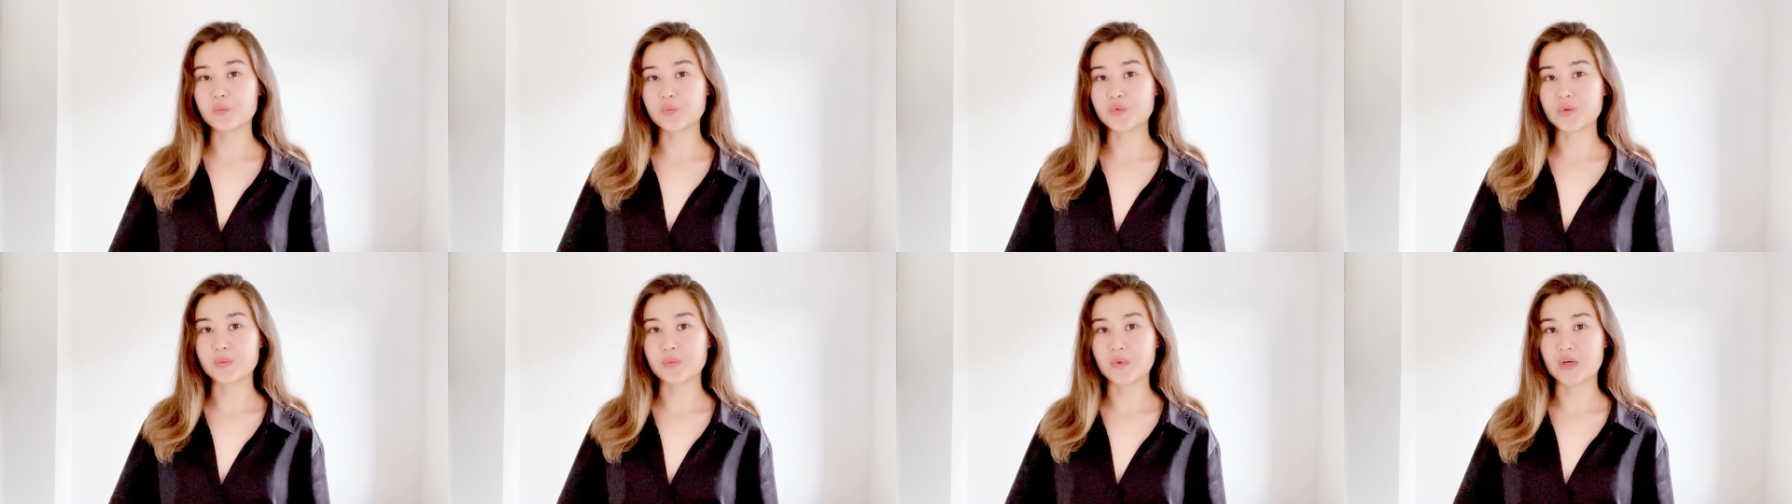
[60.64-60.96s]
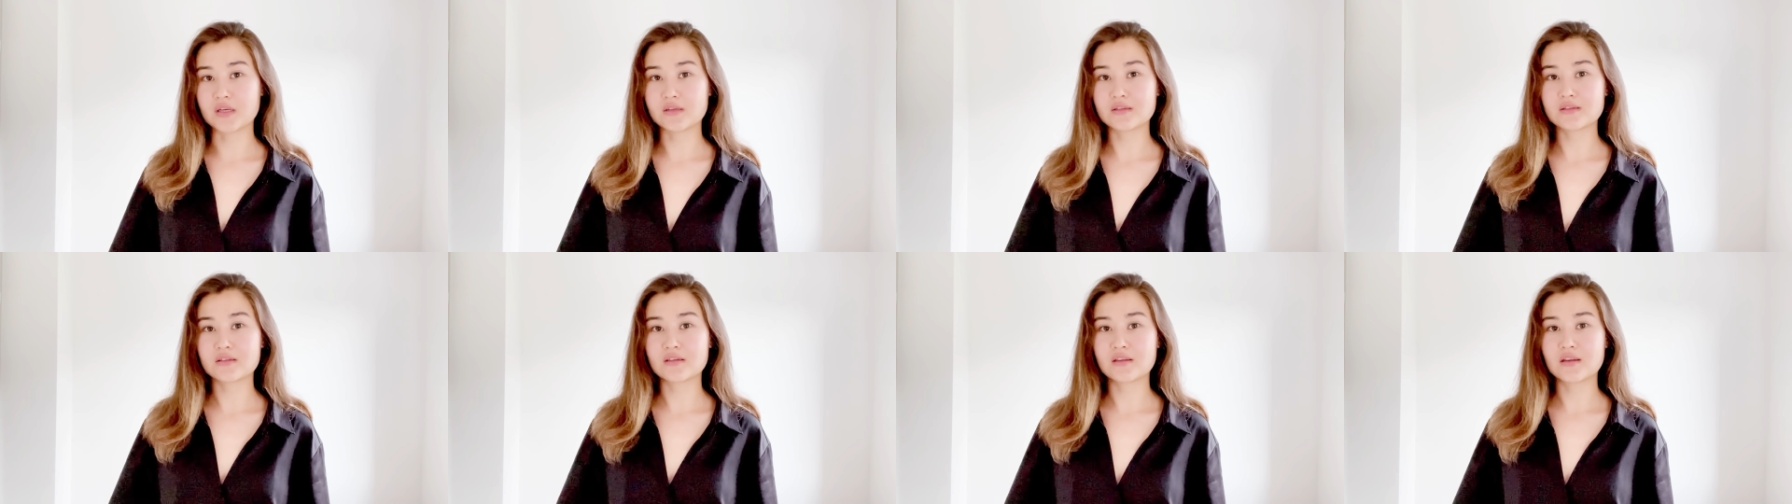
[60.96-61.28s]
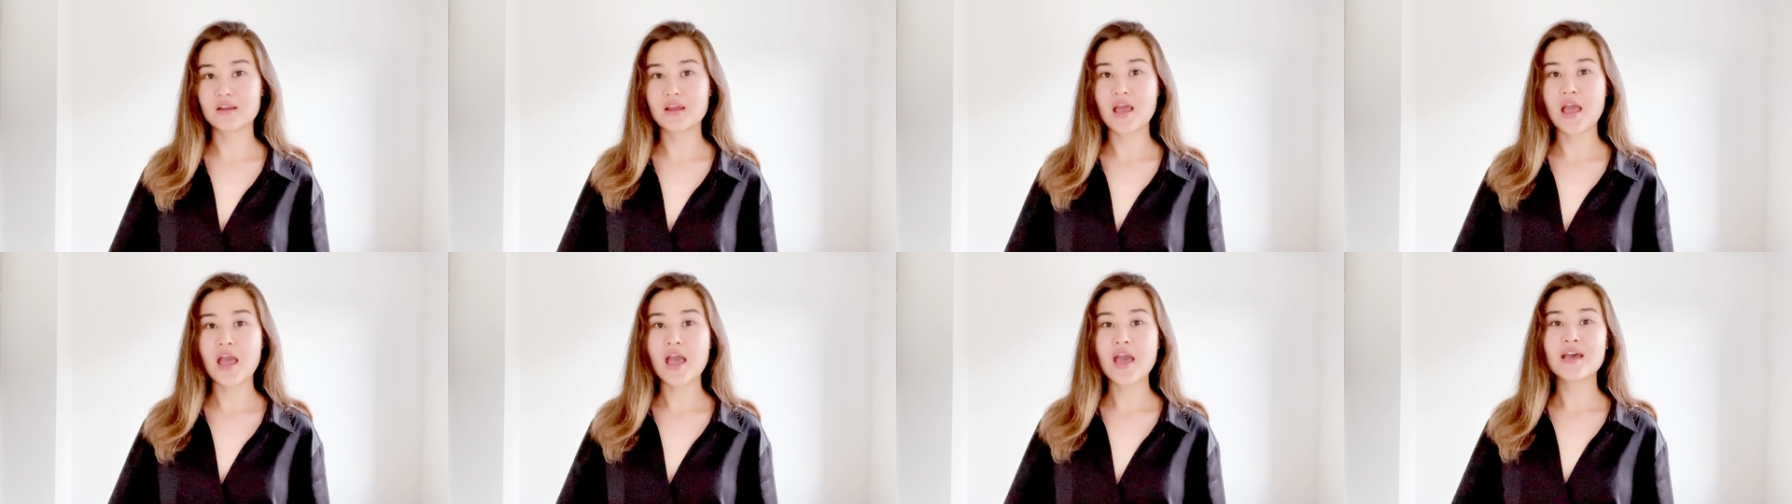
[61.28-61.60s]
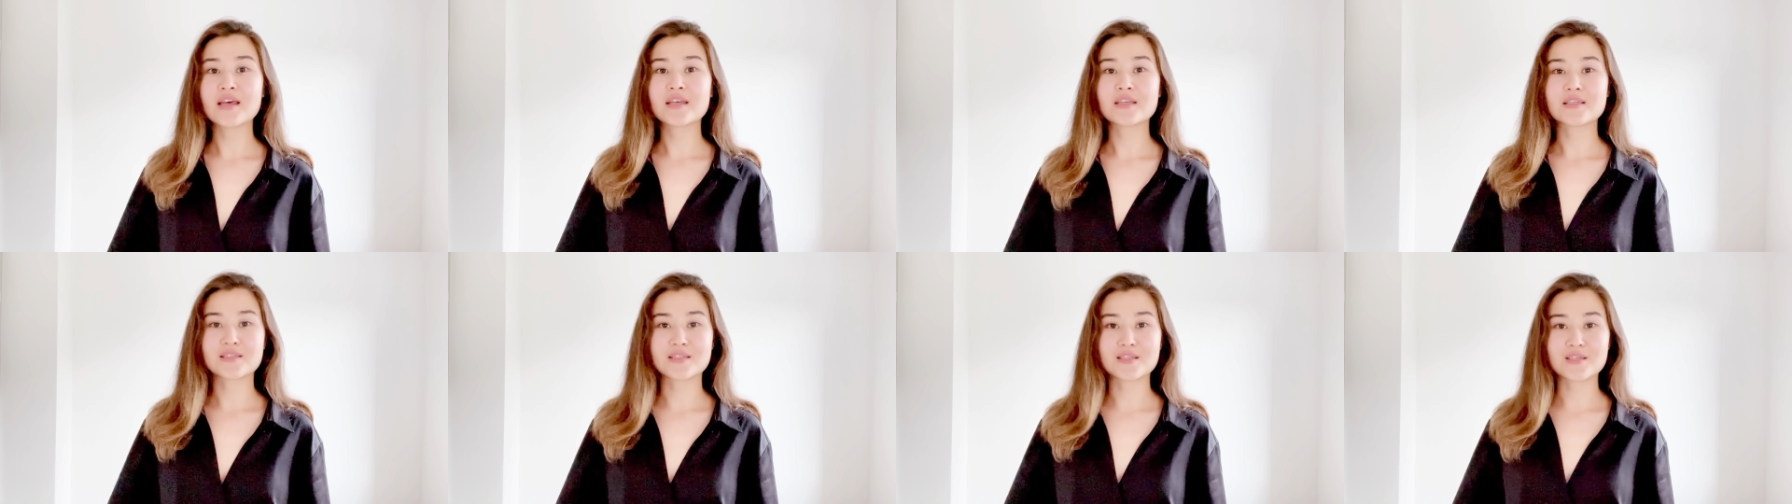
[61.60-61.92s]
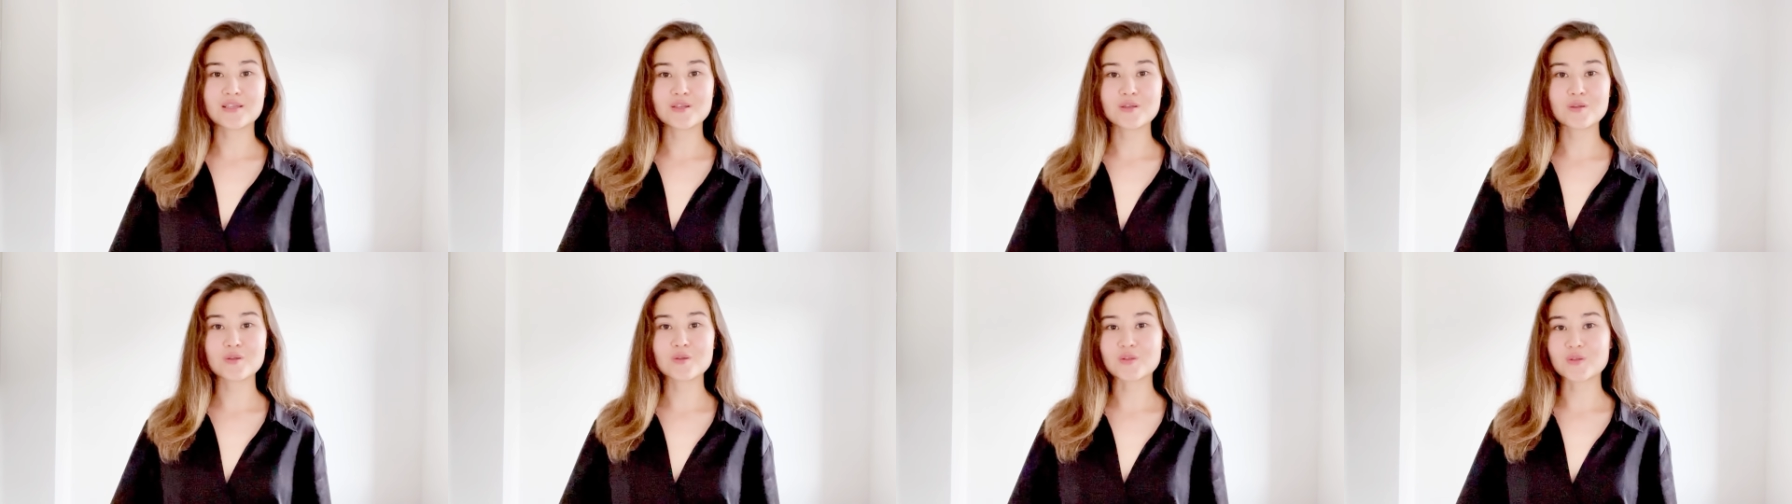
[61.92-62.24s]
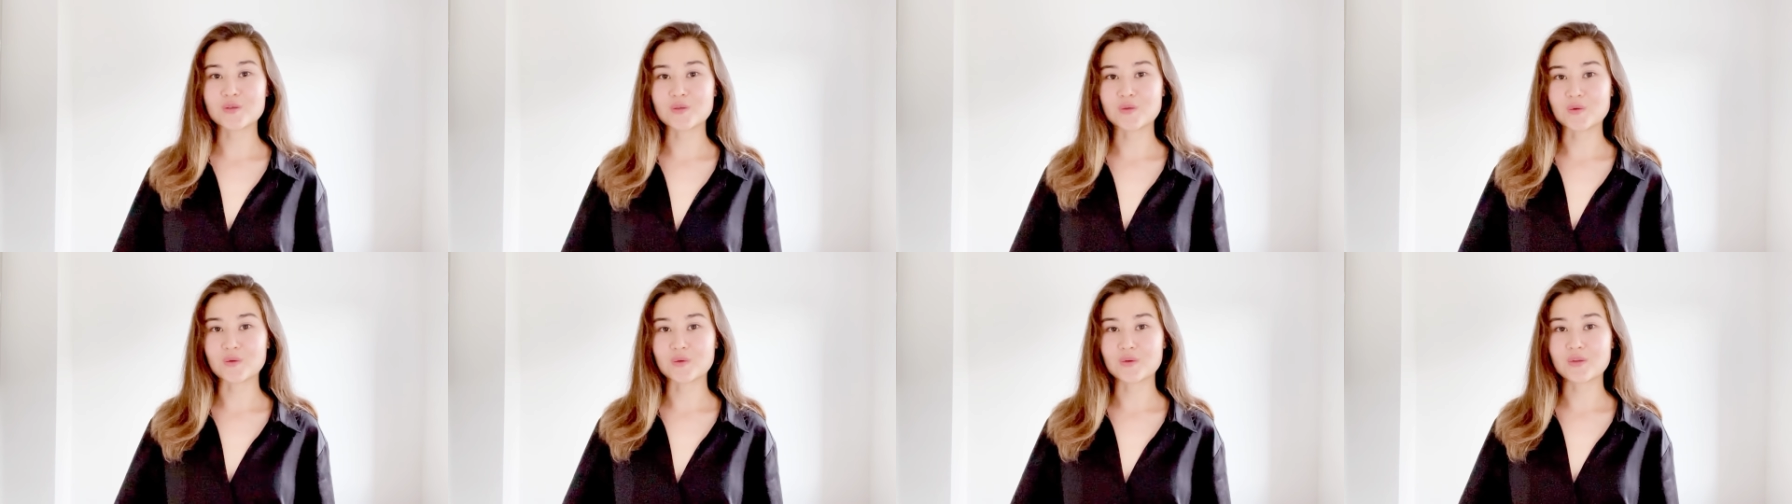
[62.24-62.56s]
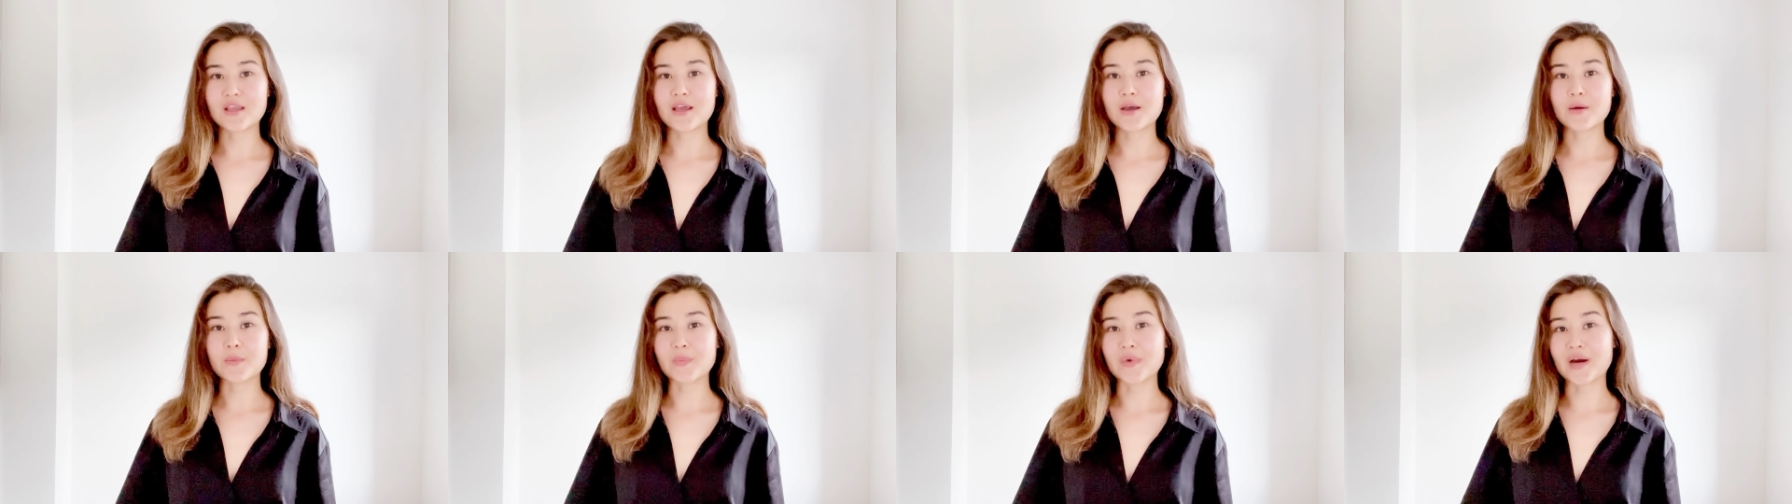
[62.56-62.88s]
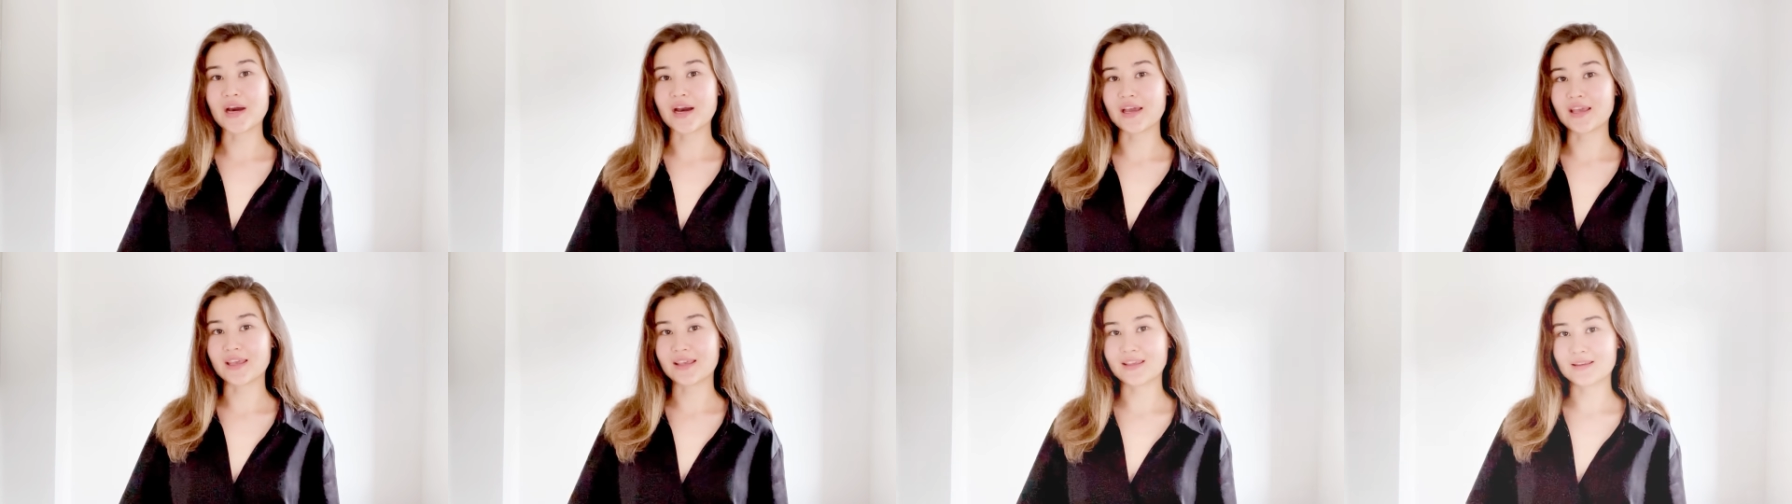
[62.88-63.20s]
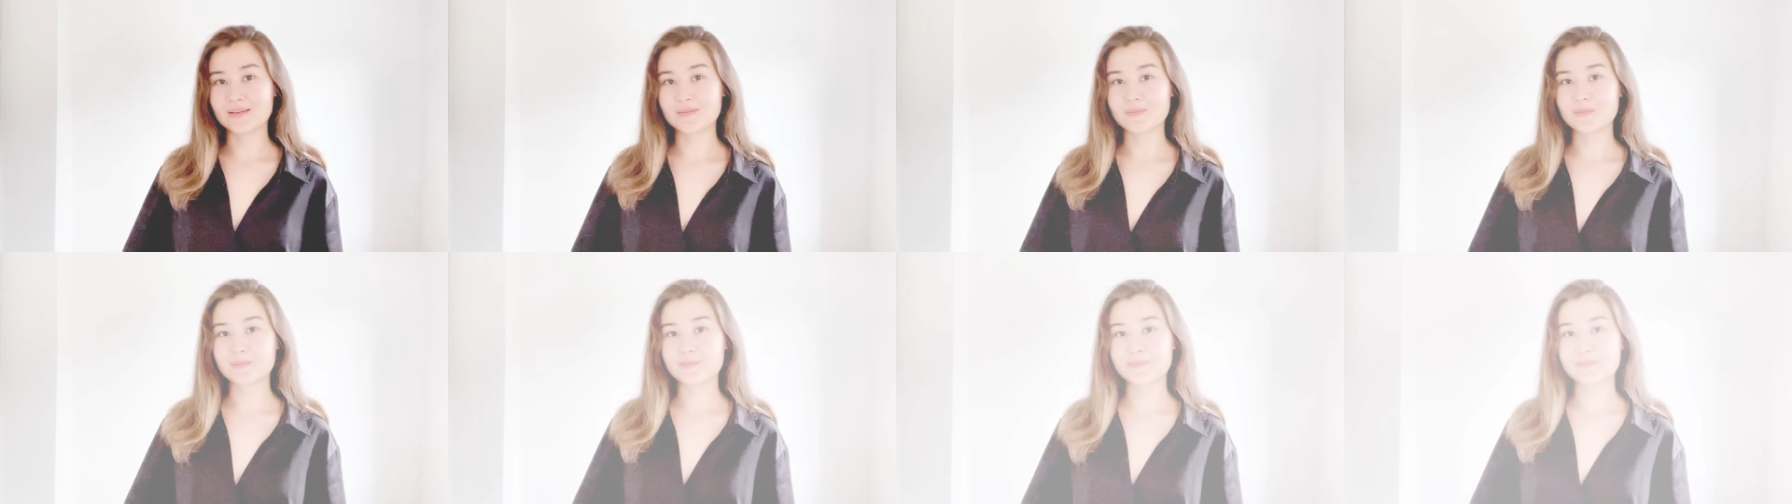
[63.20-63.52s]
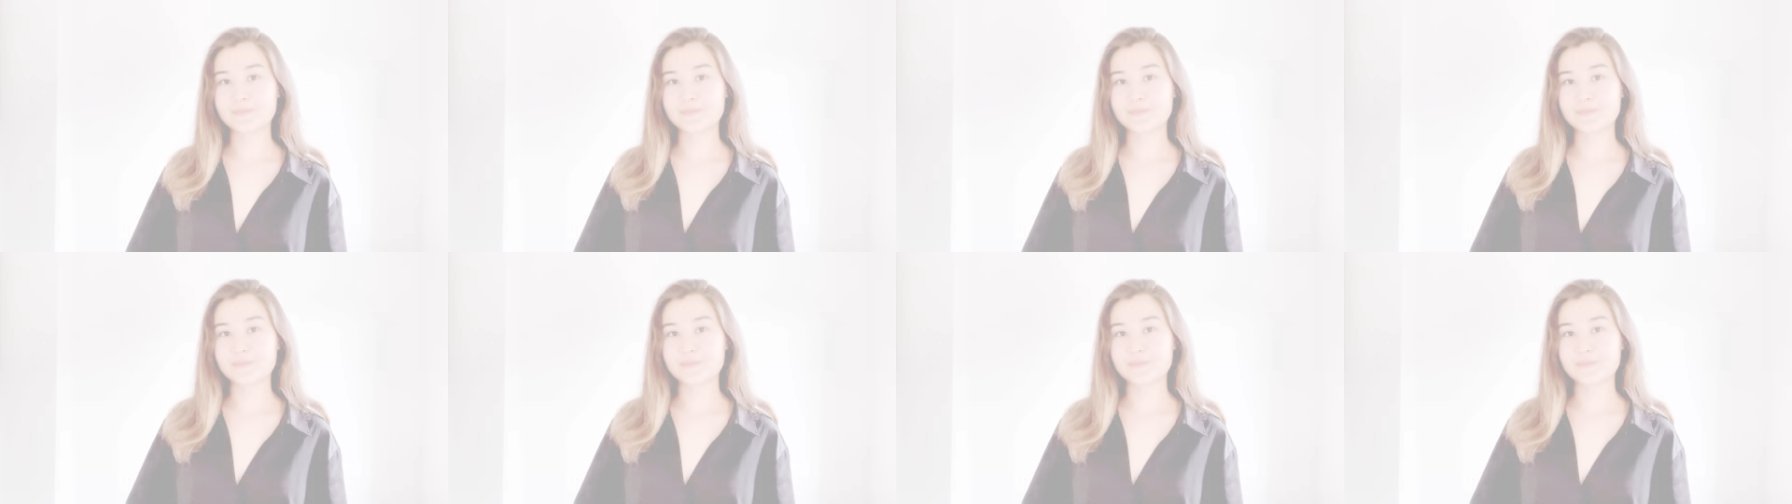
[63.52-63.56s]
Optimizer. See you soon. Bye.